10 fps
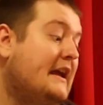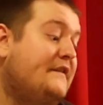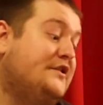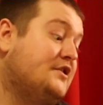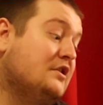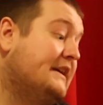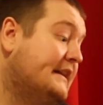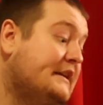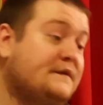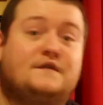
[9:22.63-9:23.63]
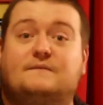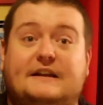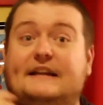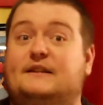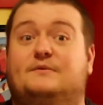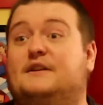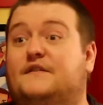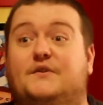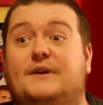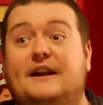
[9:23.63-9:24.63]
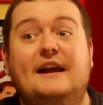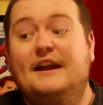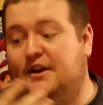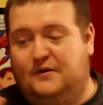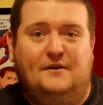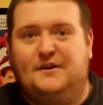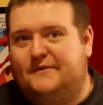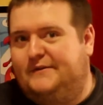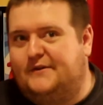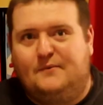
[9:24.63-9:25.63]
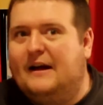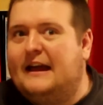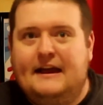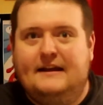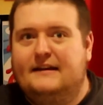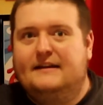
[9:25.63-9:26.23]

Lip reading: If you're just looking at this to get some stuff to read, you're way